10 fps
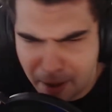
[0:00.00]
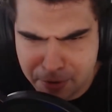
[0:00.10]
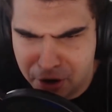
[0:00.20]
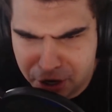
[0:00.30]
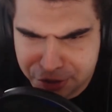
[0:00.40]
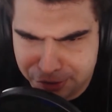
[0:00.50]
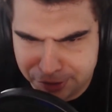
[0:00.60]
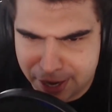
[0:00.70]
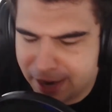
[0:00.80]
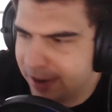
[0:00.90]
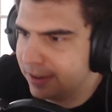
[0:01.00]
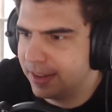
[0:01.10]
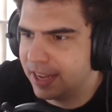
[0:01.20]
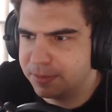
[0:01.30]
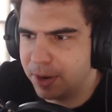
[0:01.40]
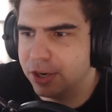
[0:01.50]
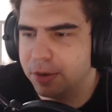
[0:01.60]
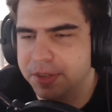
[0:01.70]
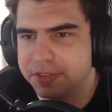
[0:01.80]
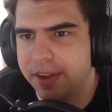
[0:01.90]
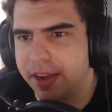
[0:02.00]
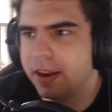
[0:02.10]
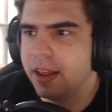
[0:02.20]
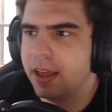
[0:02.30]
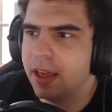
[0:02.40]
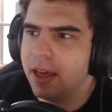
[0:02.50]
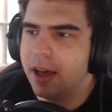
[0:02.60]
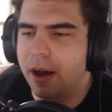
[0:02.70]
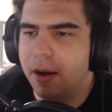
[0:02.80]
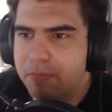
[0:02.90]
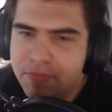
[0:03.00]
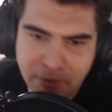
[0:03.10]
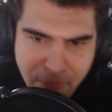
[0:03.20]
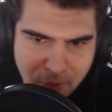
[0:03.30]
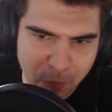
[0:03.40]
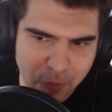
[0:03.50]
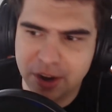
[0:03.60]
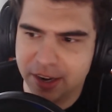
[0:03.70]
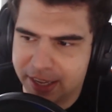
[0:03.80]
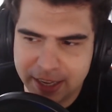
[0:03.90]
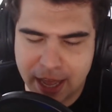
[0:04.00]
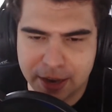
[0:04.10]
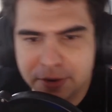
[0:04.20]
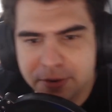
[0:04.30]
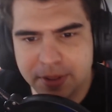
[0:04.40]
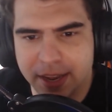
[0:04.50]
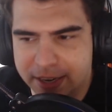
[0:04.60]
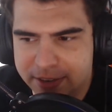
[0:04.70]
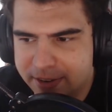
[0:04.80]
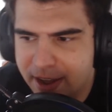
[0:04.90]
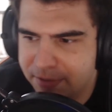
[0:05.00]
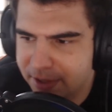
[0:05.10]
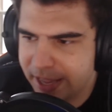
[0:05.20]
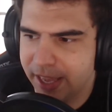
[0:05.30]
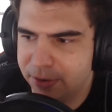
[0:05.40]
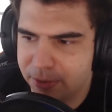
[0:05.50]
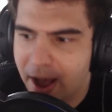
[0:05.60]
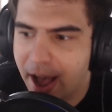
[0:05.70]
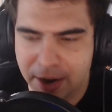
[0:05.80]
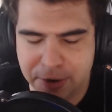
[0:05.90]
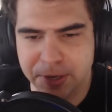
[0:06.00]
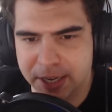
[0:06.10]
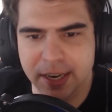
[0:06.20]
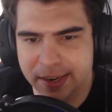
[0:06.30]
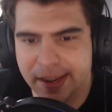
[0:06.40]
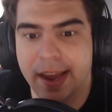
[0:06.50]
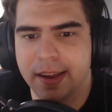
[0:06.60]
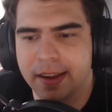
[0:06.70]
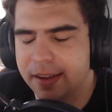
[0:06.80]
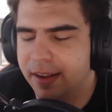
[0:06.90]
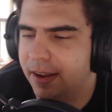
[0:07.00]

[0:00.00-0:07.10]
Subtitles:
I'm going to kill the tank. That's my job this fight. Not really. He can't do that. He doesn't have the kit to actually kill a tank.